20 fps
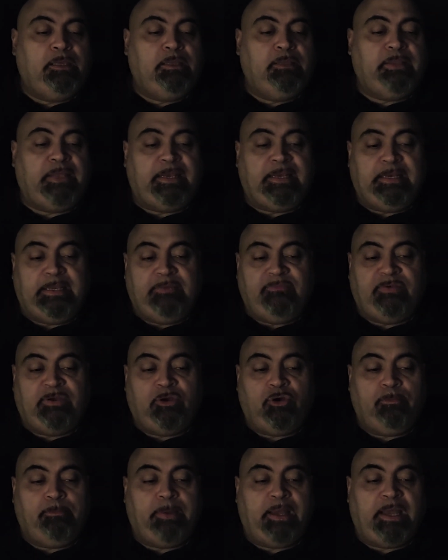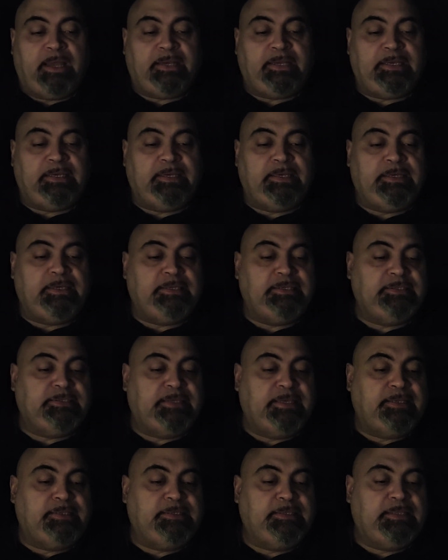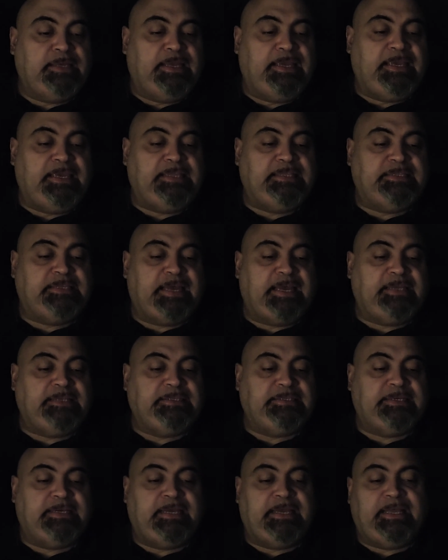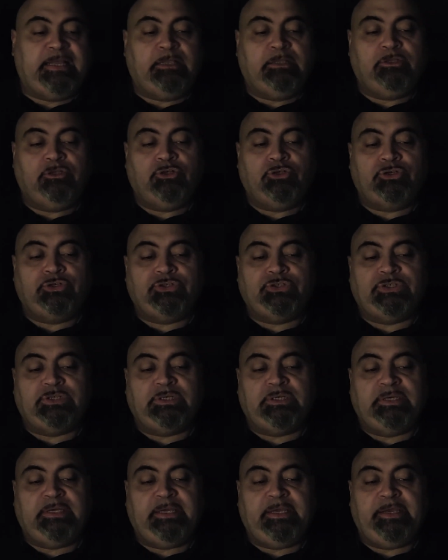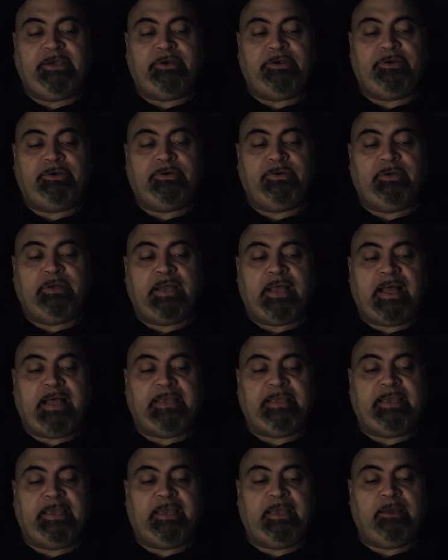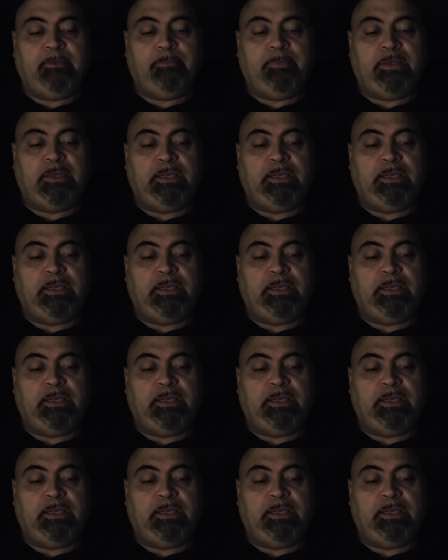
Then leaving her body, he said to the Hittite elders, "Here I am,